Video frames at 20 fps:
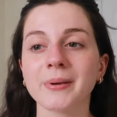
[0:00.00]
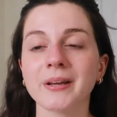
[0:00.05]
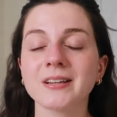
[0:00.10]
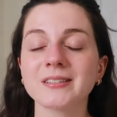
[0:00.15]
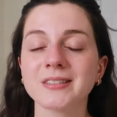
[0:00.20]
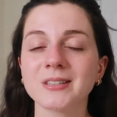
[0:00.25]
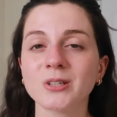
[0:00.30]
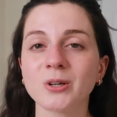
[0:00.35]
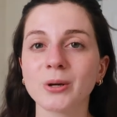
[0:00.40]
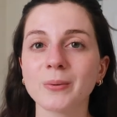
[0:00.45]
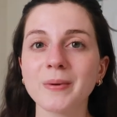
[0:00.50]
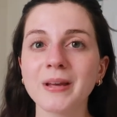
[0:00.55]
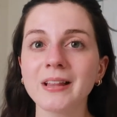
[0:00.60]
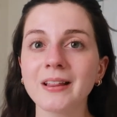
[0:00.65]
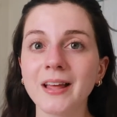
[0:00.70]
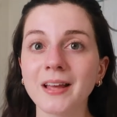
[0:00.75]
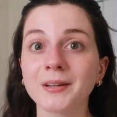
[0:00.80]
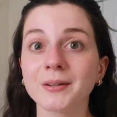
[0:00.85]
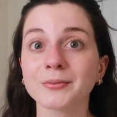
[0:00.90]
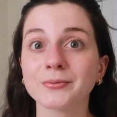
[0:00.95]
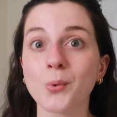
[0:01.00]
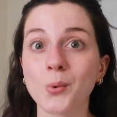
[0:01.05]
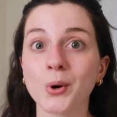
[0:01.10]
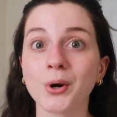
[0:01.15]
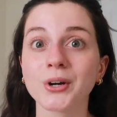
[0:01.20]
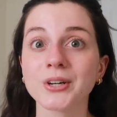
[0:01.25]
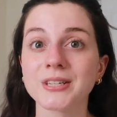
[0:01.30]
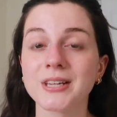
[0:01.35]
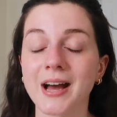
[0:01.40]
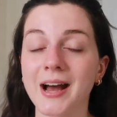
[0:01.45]
because it took me like
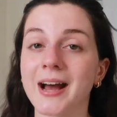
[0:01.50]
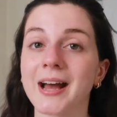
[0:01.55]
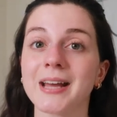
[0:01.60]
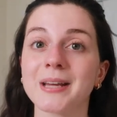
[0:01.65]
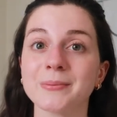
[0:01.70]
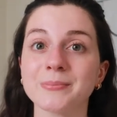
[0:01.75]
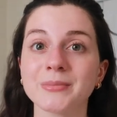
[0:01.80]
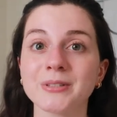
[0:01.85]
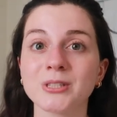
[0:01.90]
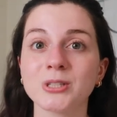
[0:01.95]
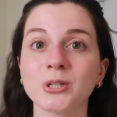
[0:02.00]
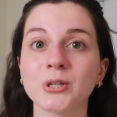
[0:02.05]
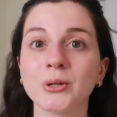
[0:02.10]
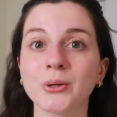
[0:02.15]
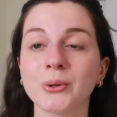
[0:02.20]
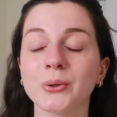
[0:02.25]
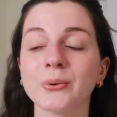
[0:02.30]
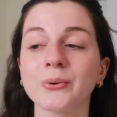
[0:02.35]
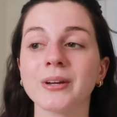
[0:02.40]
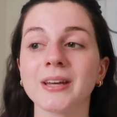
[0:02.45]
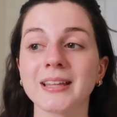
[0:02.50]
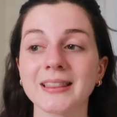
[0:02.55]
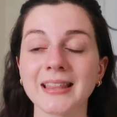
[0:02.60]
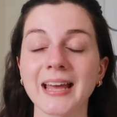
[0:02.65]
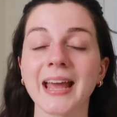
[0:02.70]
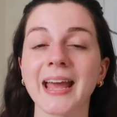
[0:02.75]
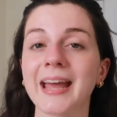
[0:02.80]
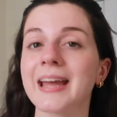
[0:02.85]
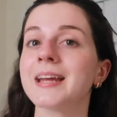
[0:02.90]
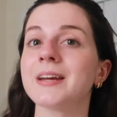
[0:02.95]
4 times to get the
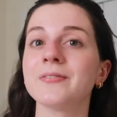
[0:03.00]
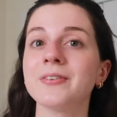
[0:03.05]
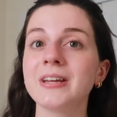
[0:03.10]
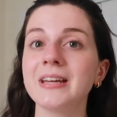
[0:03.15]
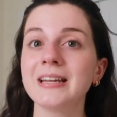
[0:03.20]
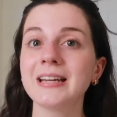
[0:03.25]
hang of it.